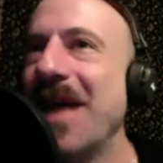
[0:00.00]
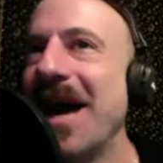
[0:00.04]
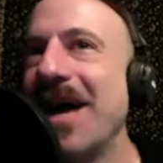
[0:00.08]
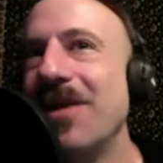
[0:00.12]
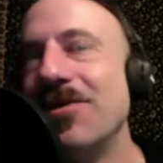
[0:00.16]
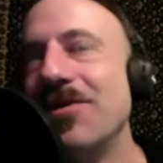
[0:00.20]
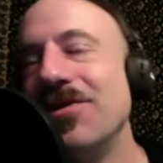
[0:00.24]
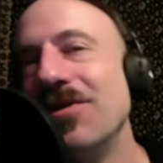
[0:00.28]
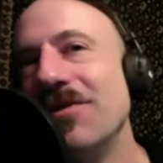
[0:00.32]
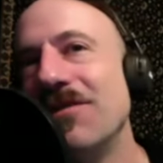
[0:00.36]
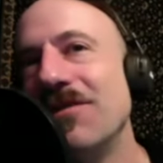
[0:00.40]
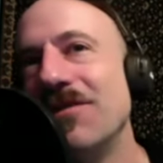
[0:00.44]

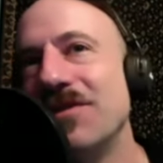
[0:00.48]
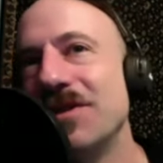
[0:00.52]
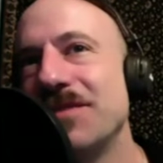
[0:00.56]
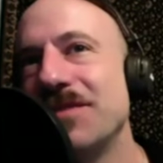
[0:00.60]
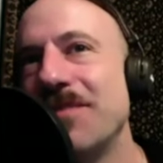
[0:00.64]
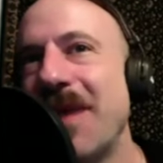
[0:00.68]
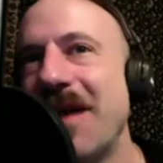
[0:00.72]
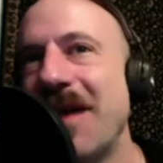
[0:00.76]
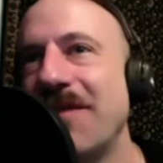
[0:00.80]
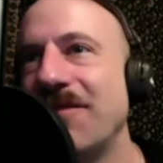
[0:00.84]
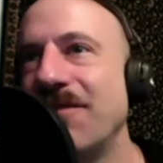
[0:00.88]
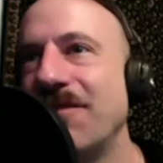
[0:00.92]
don't know if it was
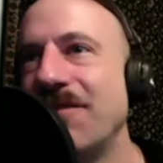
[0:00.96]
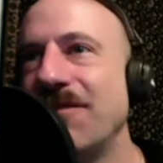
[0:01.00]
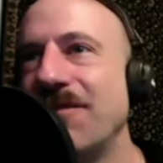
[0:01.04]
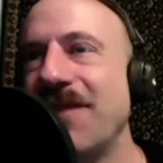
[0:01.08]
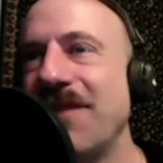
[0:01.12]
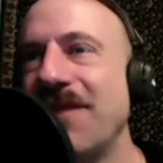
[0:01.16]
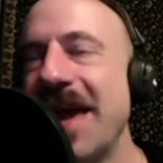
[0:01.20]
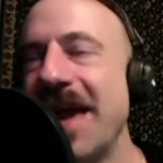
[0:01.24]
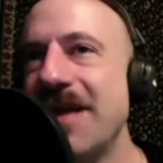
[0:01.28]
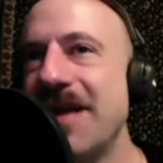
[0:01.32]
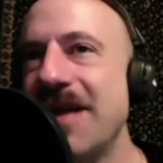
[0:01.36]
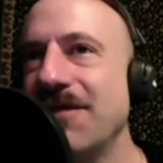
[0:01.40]
my
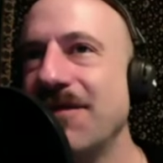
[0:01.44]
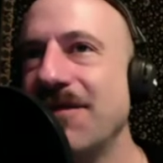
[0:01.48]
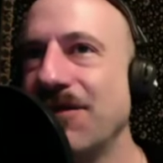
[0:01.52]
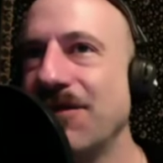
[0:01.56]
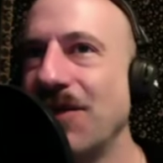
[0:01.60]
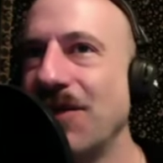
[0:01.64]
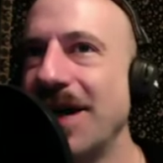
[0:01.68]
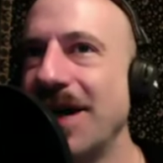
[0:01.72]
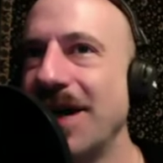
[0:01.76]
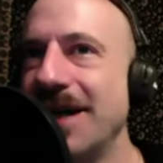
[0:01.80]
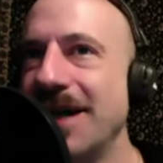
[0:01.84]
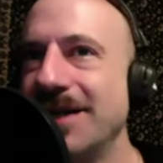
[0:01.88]

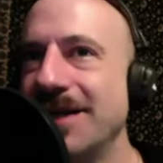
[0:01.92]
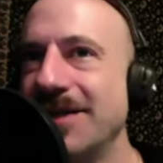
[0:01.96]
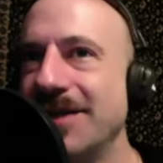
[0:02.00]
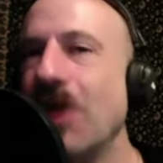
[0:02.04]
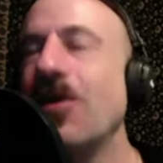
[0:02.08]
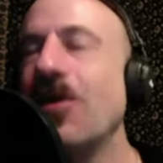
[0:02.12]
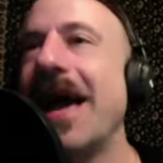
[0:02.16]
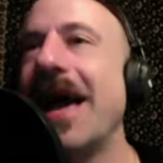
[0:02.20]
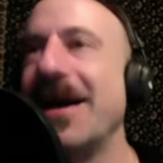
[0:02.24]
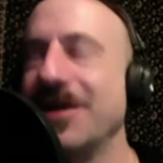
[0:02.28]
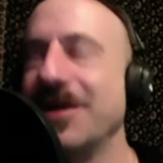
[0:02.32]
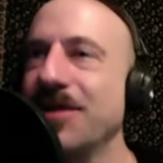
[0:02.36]
favorite.
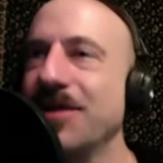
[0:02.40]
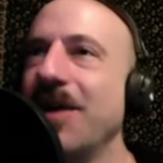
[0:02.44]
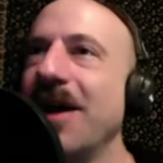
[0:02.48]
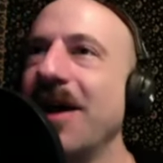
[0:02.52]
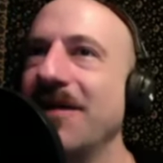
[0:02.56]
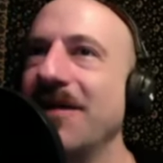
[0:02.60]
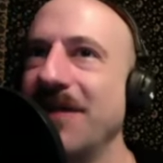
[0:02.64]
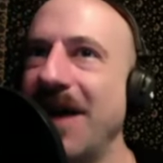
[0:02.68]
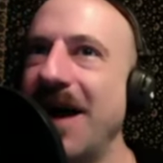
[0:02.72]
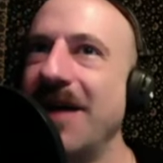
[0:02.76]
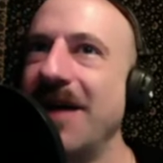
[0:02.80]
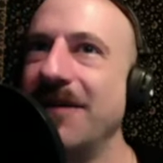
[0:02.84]
Okay, so I
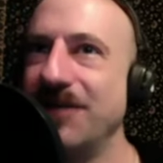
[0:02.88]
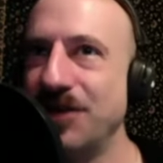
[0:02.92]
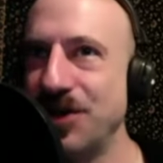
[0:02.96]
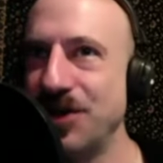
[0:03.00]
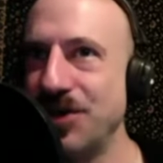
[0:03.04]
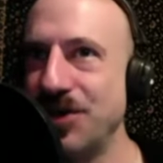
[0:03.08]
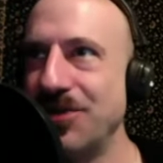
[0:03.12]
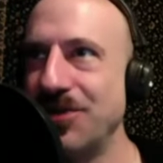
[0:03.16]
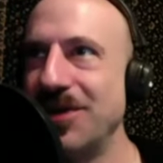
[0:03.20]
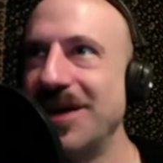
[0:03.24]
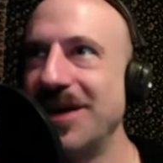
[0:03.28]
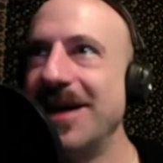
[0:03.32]
have, I have
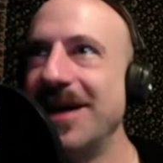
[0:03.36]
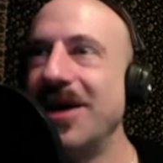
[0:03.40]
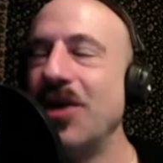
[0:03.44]
two.